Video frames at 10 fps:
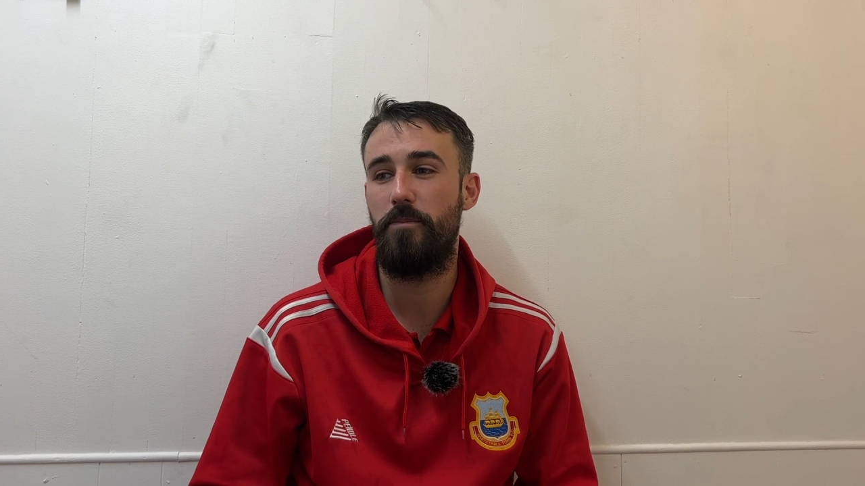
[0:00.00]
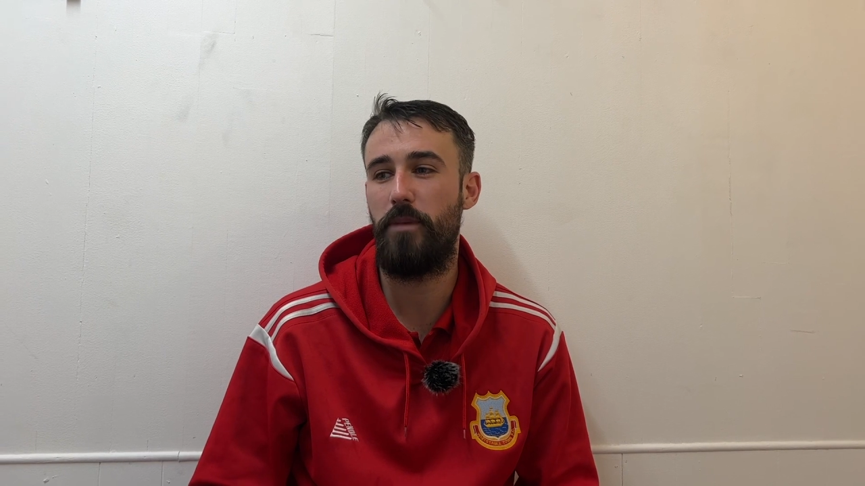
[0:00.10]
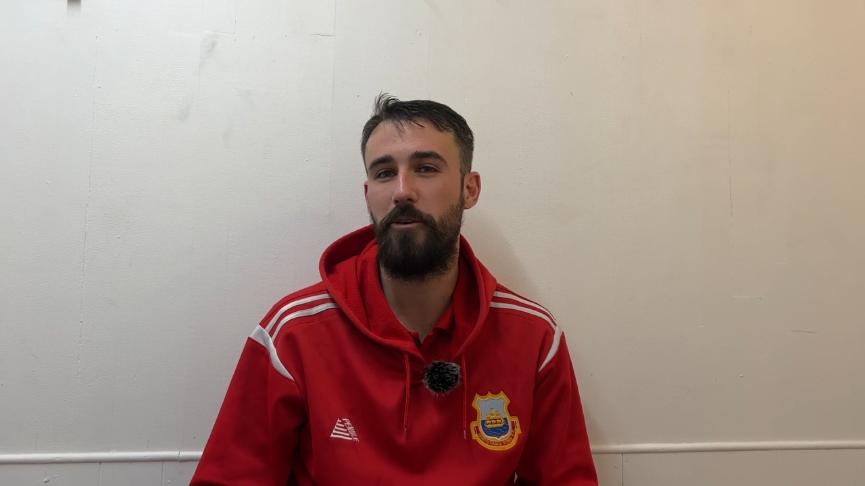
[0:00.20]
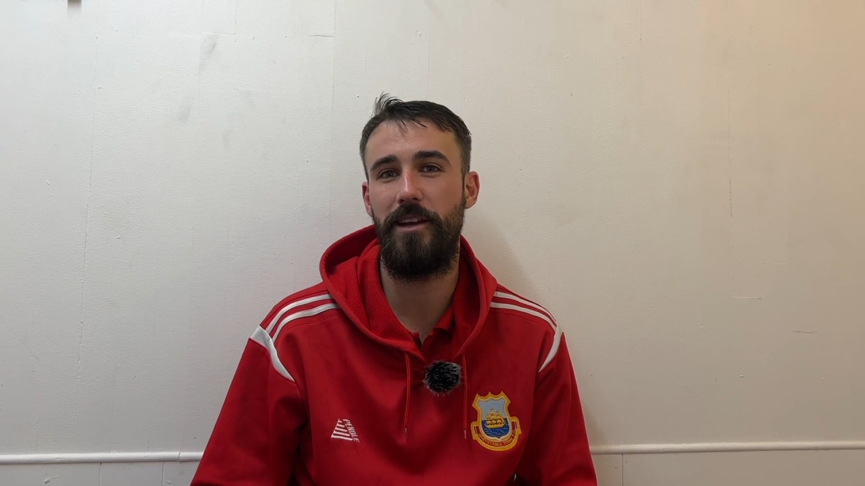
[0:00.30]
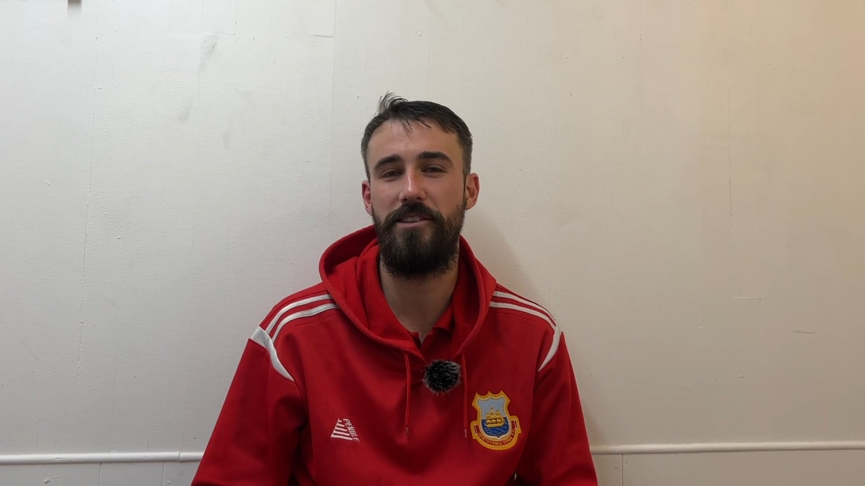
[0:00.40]

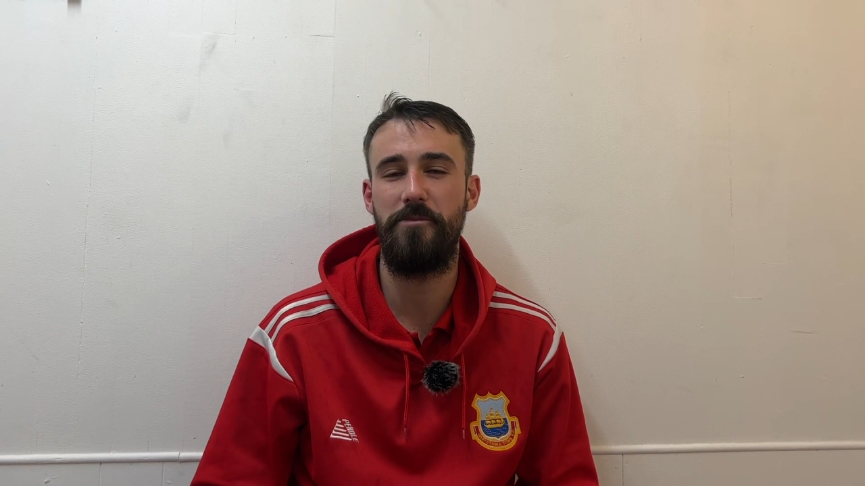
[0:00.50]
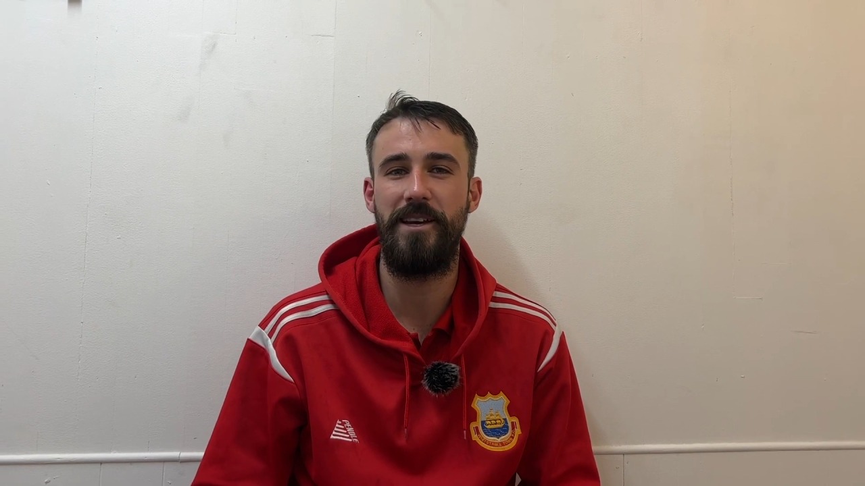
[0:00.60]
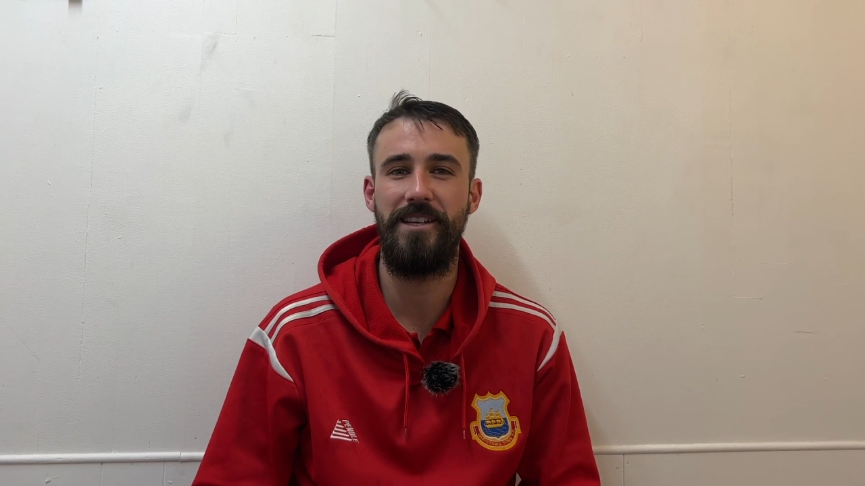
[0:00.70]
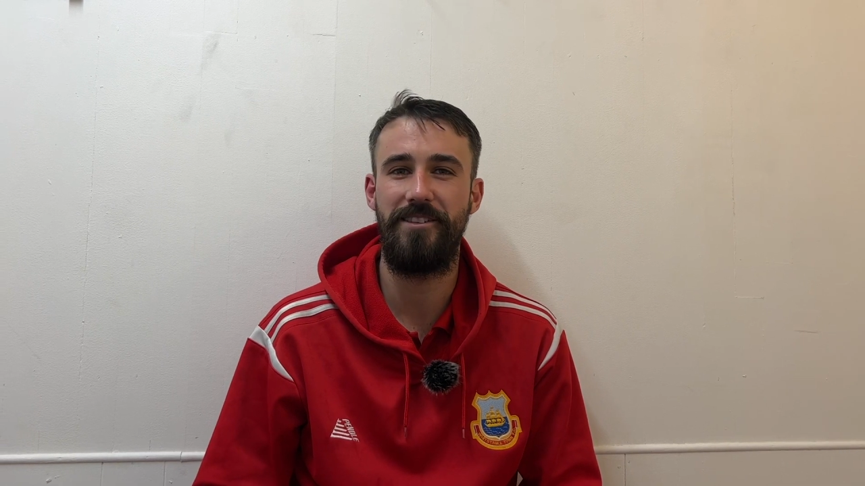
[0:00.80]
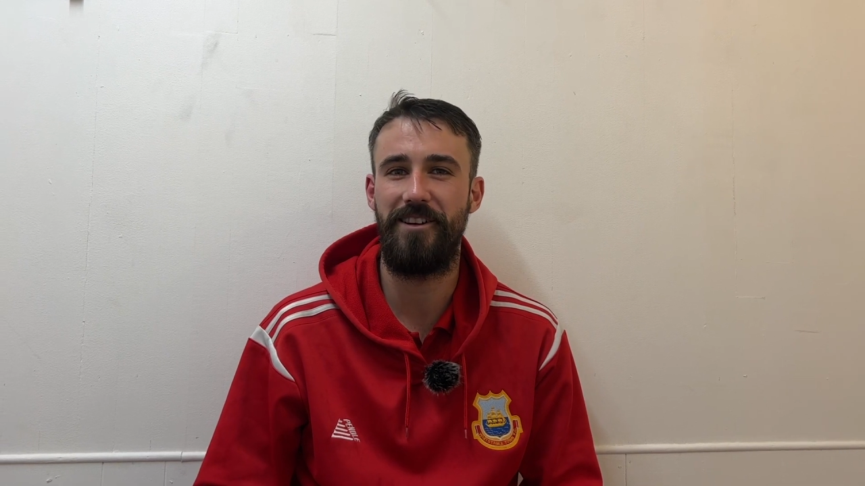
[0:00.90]
bogey to
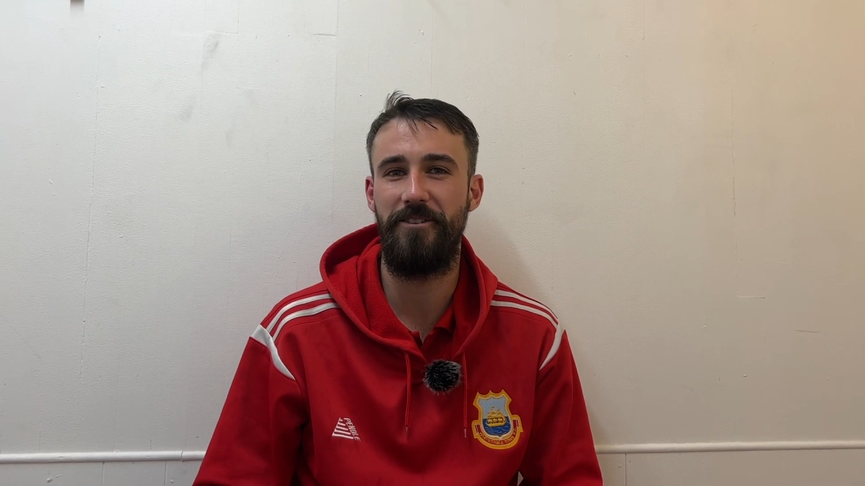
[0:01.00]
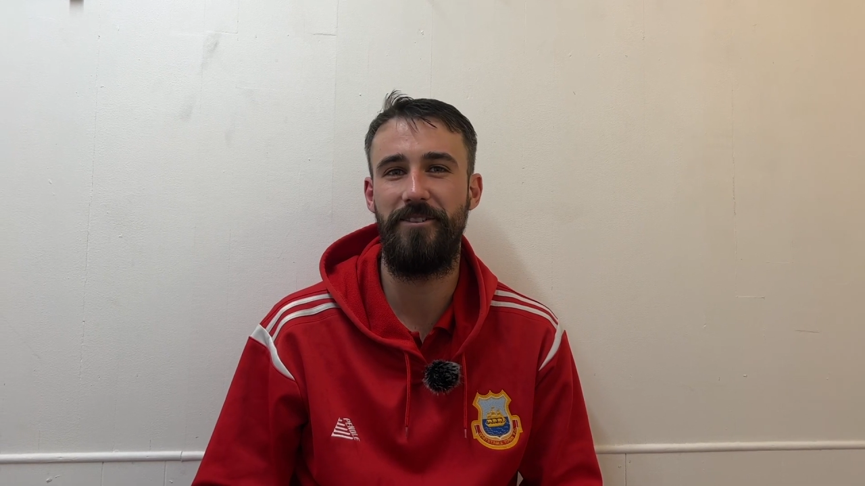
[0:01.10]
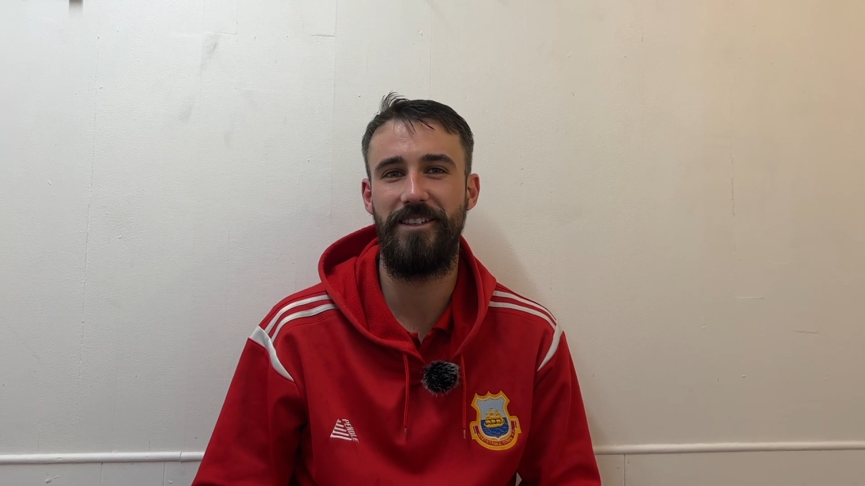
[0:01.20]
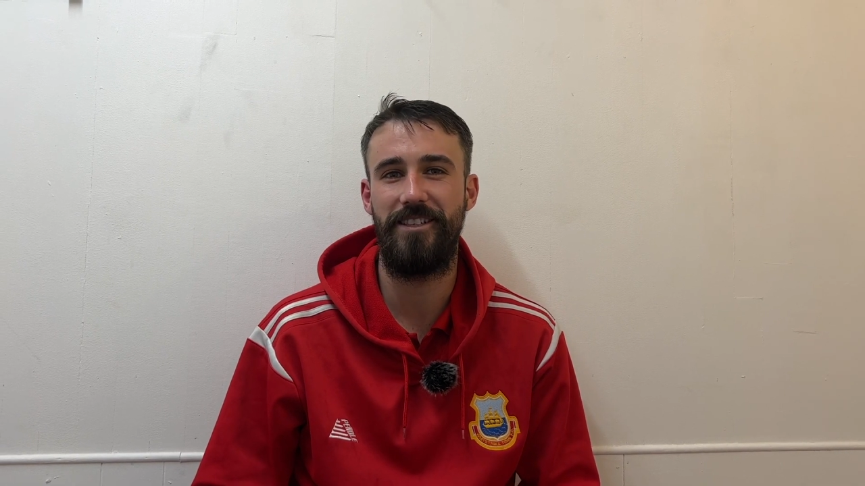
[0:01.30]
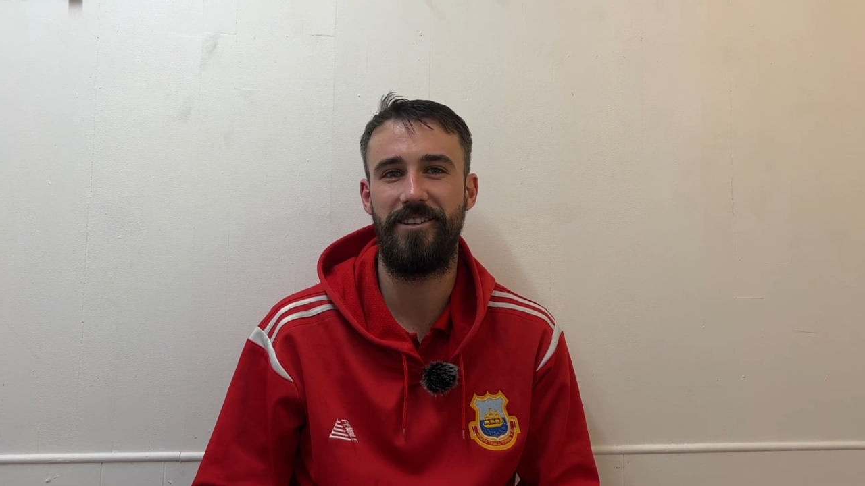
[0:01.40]
me, so
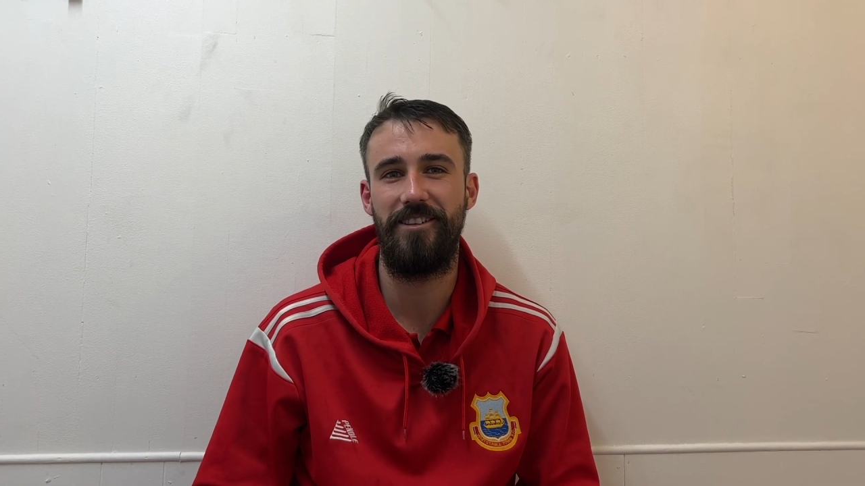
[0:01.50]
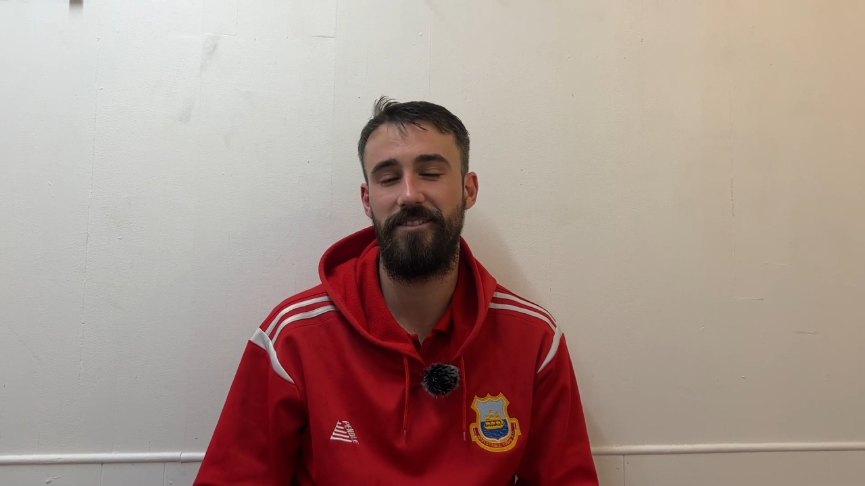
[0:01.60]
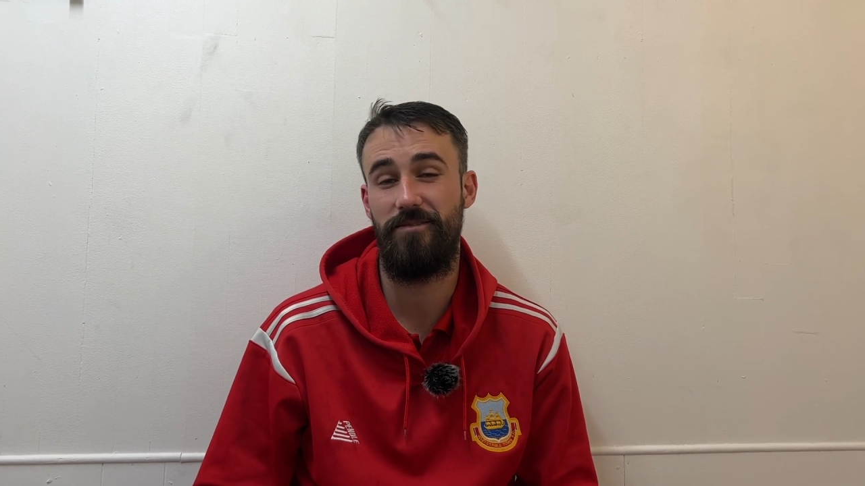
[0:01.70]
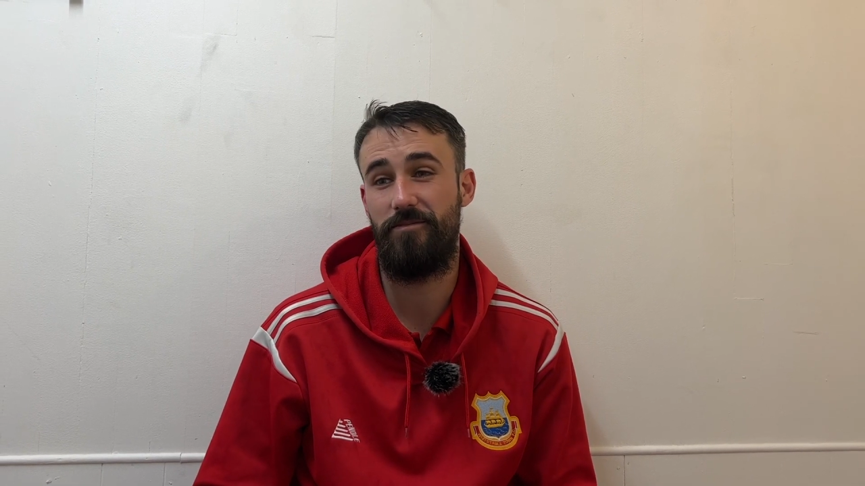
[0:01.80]
it's a...